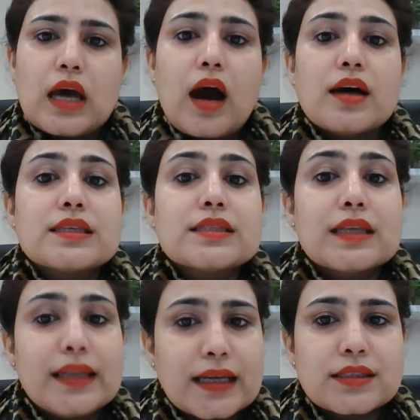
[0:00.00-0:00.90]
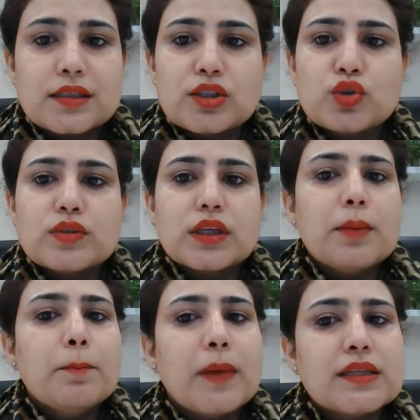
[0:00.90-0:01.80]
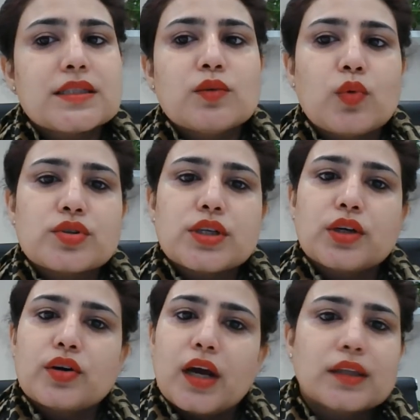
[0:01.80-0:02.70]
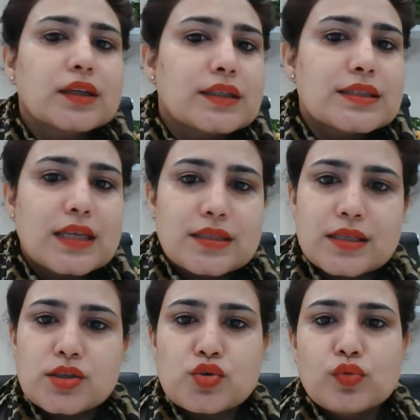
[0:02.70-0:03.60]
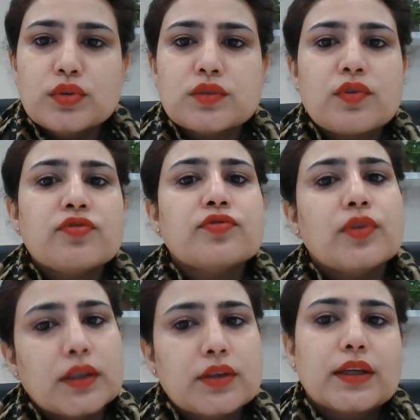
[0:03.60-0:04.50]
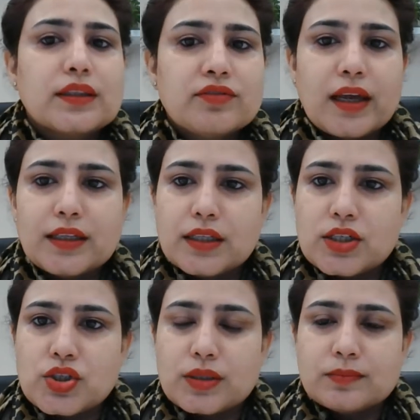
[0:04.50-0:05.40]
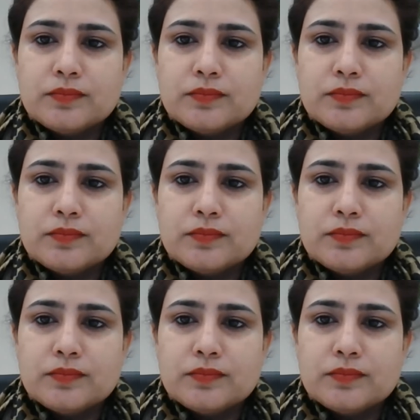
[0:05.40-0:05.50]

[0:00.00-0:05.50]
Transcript: are selected using a multi-voting or other consensus tools for furthering the validation.